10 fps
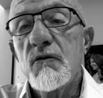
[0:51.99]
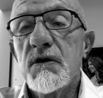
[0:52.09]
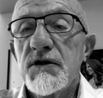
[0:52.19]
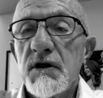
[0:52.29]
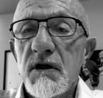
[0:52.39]

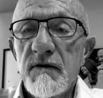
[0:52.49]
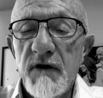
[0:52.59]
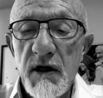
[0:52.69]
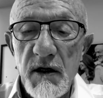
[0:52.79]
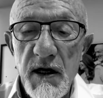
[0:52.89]
wish I could have
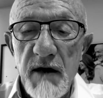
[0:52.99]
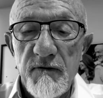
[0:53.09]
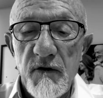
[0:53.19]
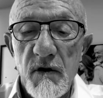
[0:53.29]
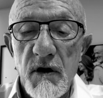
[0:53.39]
held out
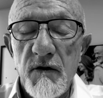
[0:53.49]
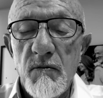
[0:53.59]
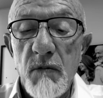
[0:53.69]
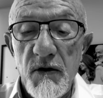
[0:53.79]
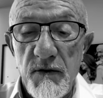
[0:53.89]
for another
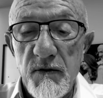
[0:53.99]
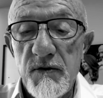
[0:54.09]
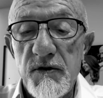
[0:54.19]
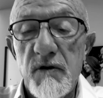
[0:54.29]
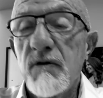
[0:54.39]
month or
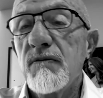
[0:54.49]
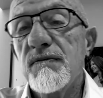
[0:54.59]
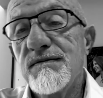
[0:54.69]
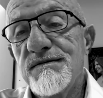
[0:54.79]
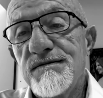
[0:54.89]
two.
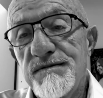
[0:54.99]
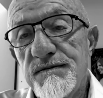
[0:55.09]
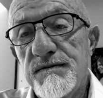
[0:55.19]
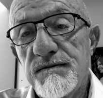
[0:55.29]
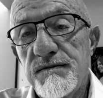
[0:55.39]

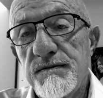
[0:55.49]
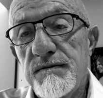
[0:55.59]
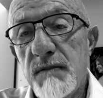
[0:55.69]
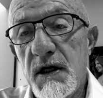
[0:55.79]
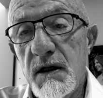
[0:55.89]

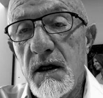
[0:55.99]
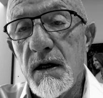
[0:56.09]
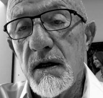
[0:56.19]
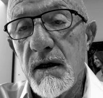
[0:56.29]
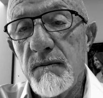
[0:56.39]
My
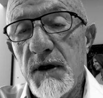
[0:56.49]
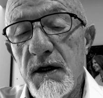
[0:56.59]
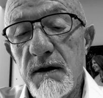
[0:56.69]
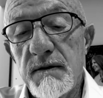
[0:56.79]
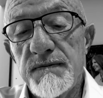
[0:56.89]
luck, I mean.